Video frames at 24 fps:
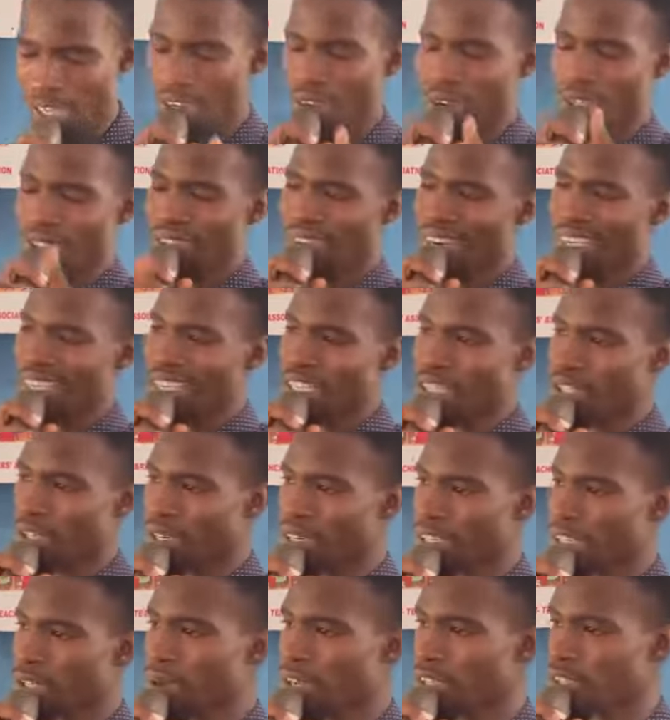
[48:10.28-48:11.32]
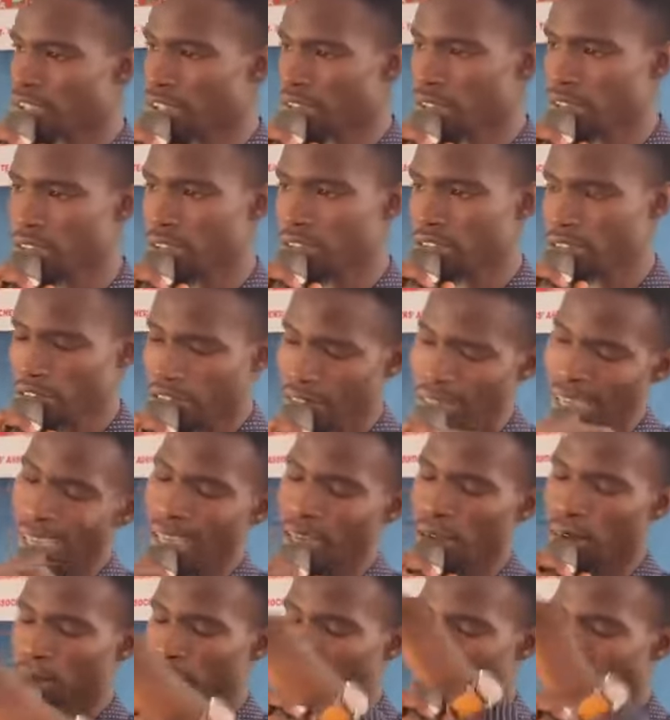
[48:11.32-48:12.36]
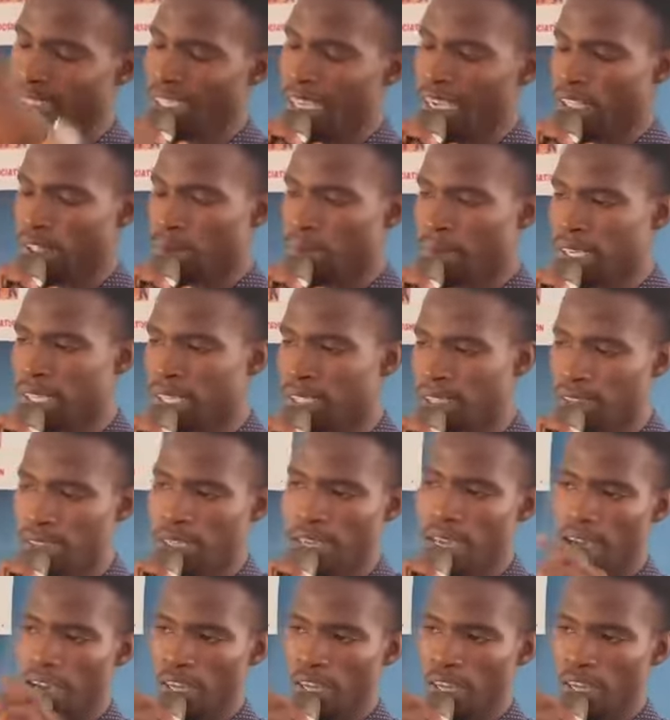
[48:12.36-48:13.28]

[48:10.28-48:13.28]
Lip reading: contradictory fiction statement,